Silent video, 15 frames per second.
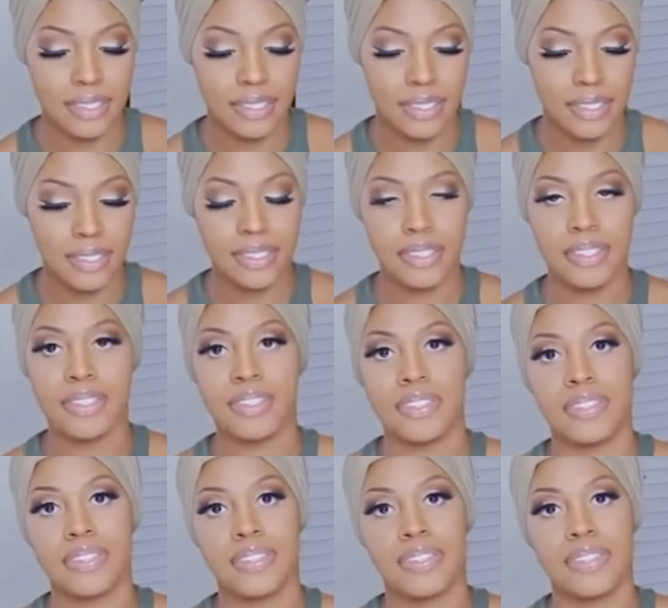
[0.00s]

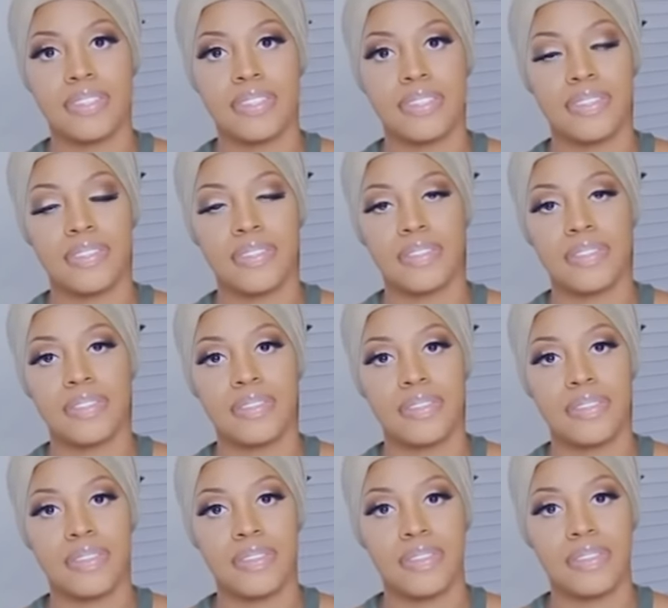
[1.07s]

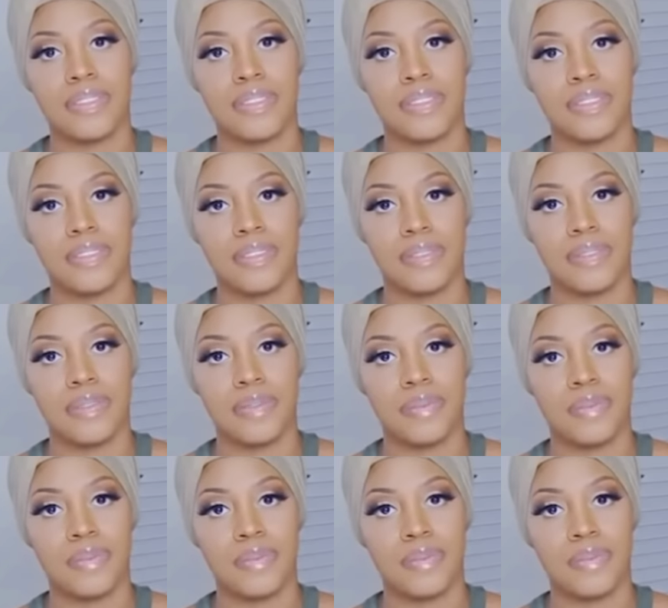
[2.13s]
(silence)